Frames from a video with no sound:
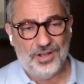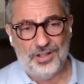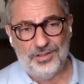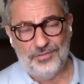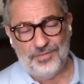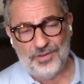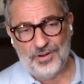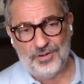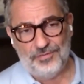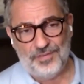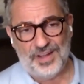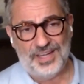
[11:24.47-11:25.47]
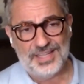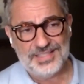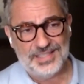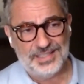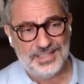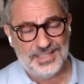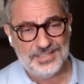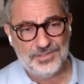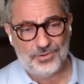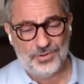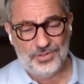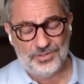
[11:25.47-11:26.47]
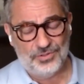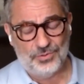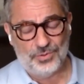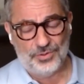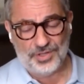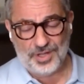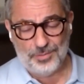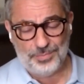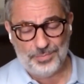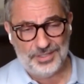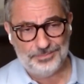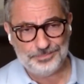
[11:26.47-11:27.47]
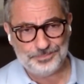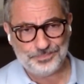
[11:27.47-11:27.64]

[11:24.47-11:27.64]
all of our financing needs to grow the company.